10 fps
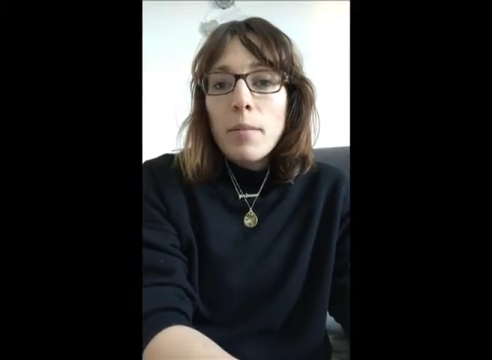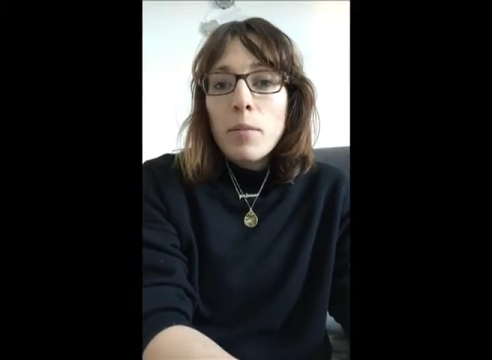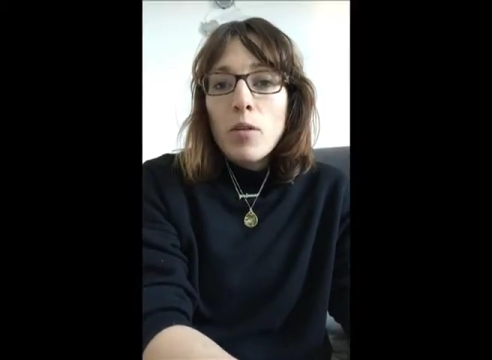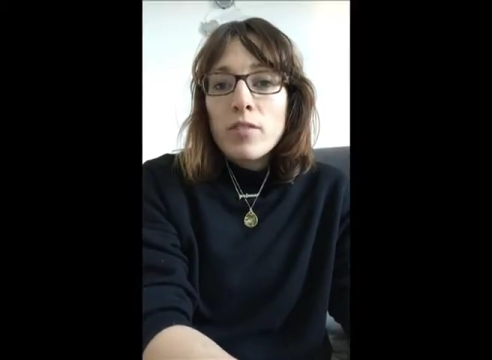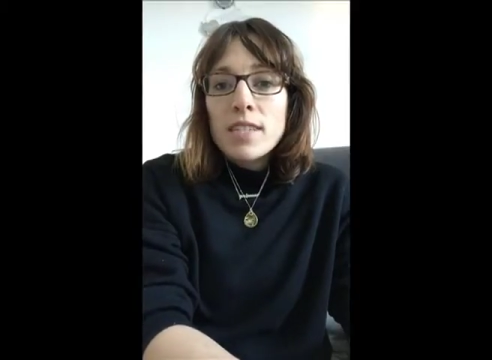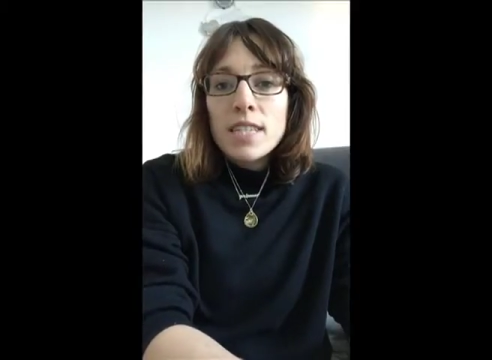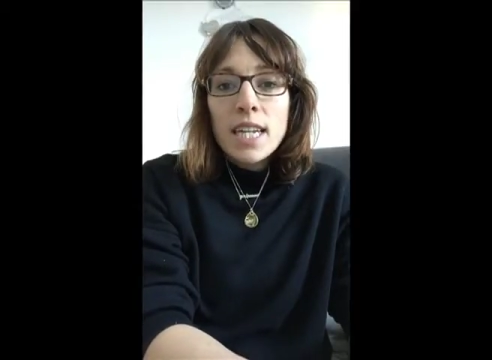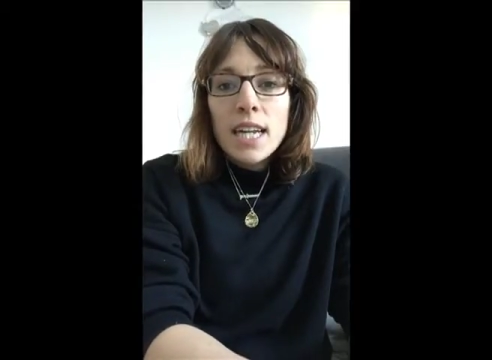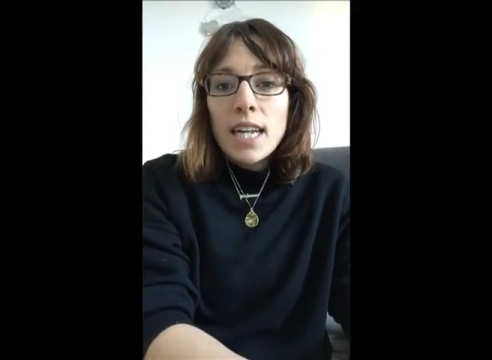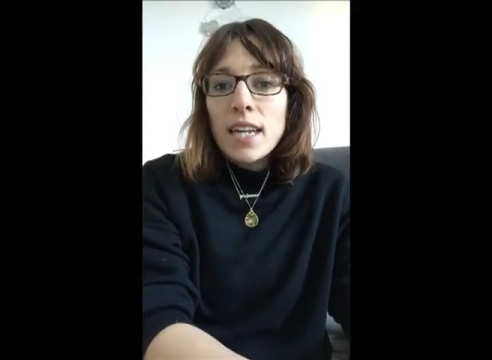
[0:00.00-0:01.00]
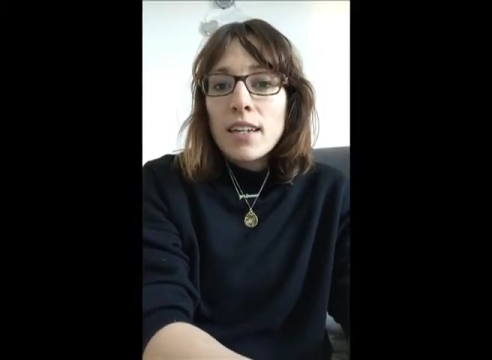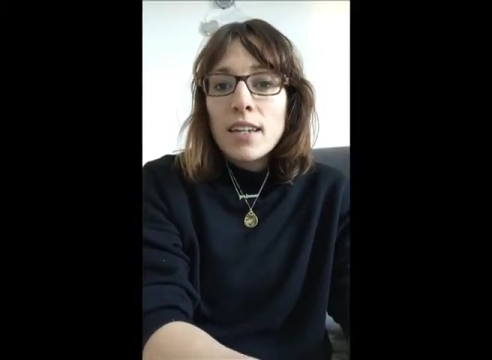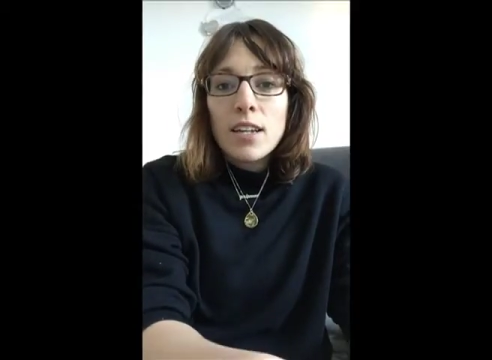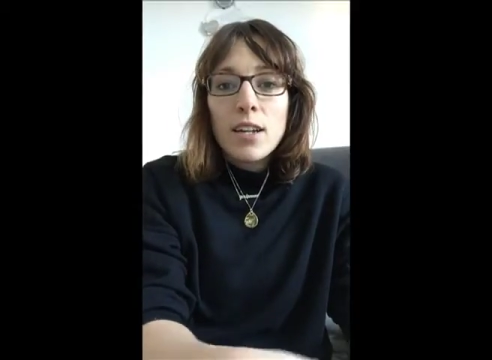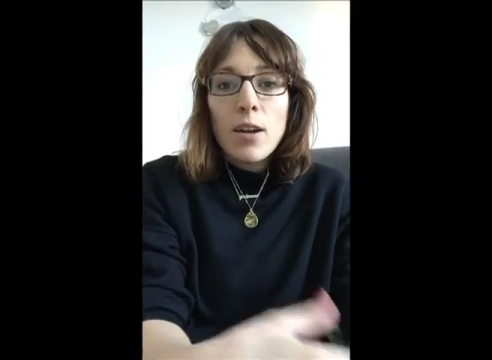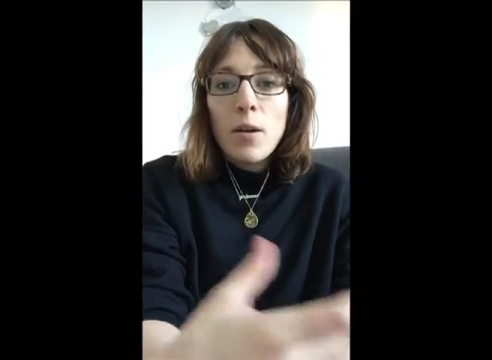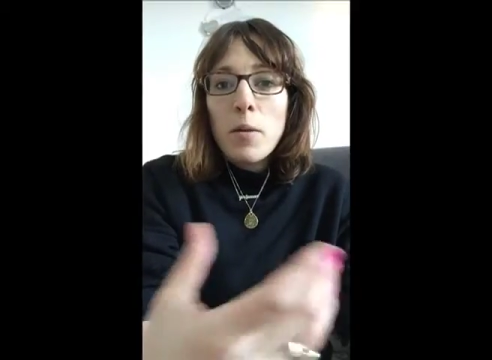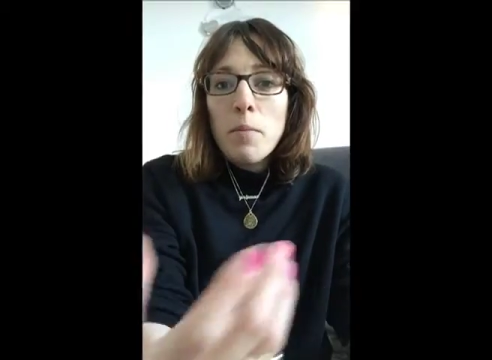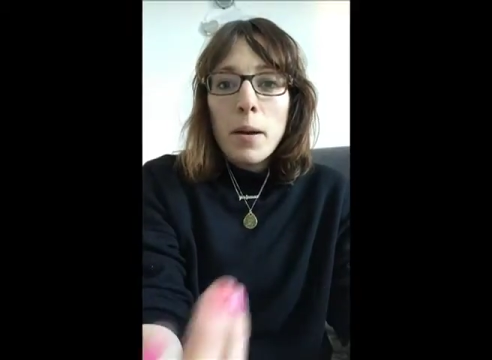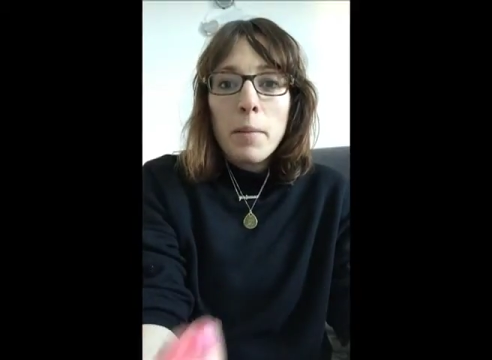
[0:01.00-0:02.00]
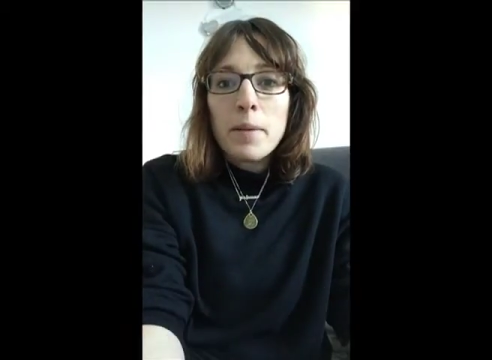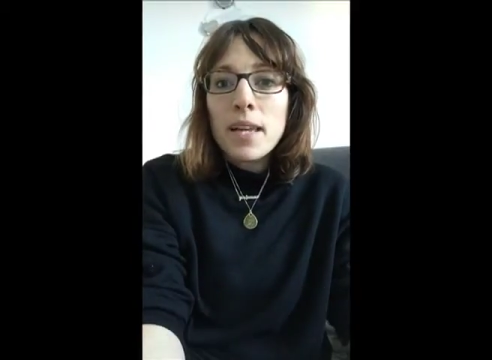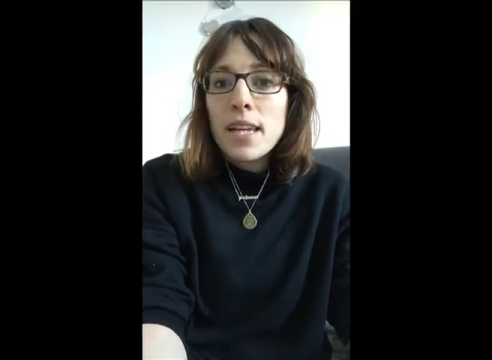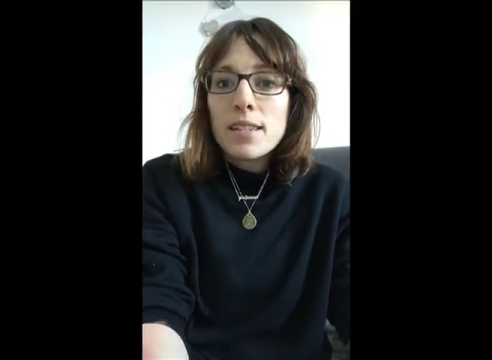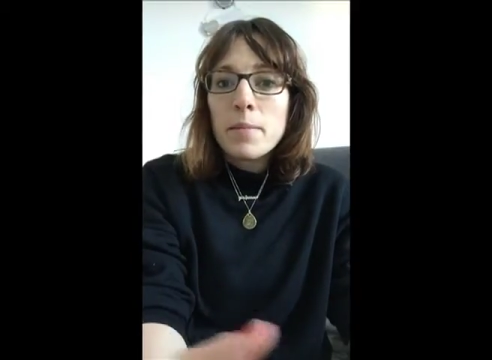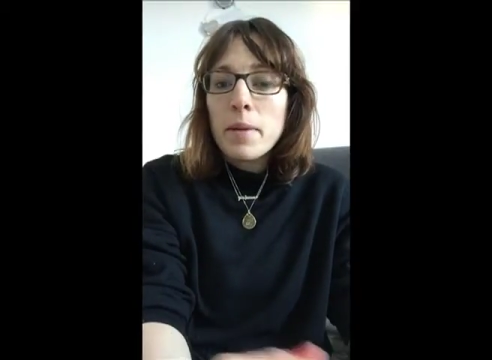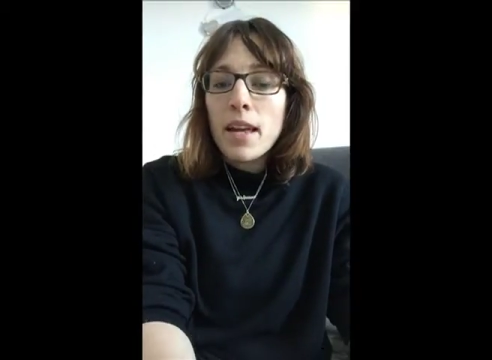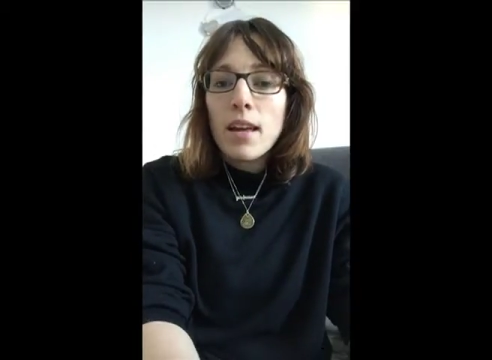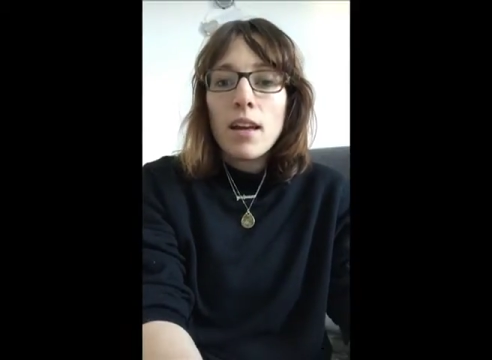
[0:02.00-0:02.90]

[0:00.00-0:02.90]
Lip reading: obviously, mum is a bit